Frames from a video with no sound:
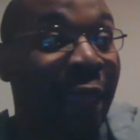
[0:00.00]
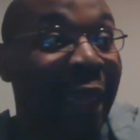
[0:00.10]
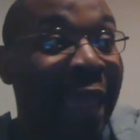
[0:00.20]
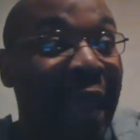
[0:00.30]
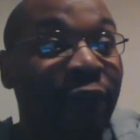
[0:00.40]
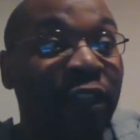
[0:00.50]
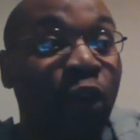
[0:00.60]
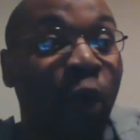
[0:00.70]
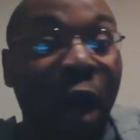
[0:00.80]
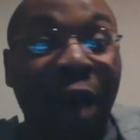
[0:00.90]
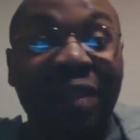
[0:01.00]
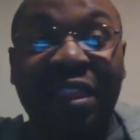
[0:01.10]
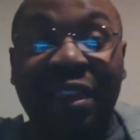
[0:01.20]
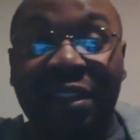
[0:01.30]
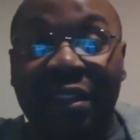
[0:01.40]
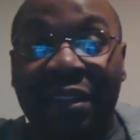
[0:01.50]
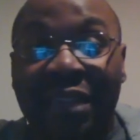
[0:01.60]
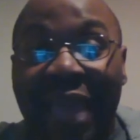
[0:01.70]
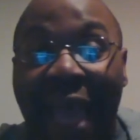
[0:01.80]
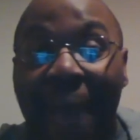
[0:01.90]
every so often,
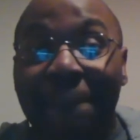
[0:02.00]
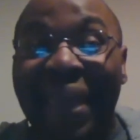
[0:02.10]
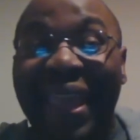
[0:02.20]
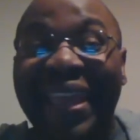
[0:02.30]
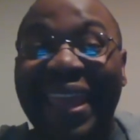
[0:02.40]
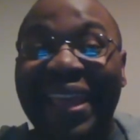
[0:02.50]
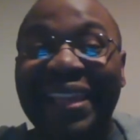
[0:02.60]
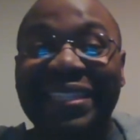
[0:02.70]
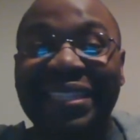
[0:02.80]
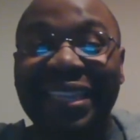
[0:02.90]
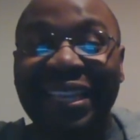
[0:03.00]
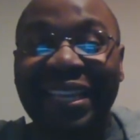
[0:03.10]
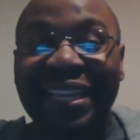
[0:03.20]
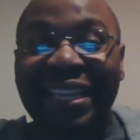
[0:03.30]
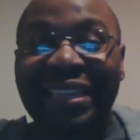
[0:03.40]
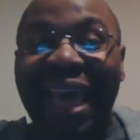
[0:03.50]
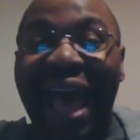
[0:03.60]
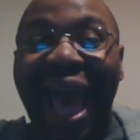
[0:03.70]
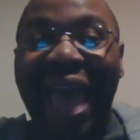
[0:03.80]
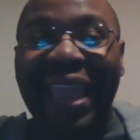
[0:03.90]
I may get the
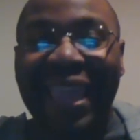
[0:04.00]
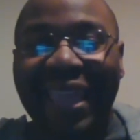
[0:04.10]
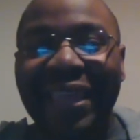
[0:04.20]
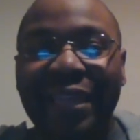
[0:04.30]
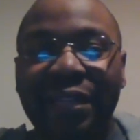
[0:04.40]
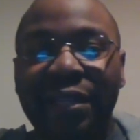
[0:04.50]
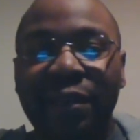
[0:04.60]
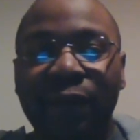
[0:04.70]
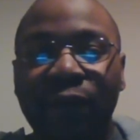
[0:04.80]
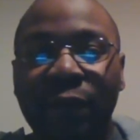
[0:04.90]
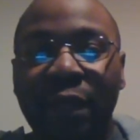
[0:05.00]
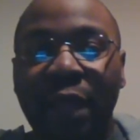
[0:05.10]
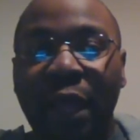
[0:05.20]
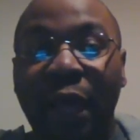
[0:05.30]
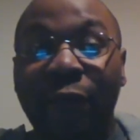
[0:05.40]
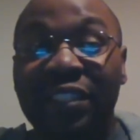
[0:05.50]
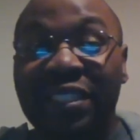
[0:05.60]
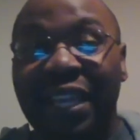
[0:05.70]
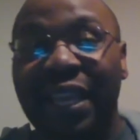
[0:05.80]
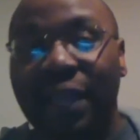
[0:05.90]
high end of the
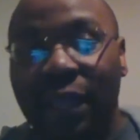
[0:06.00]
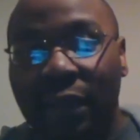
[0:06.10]
stick.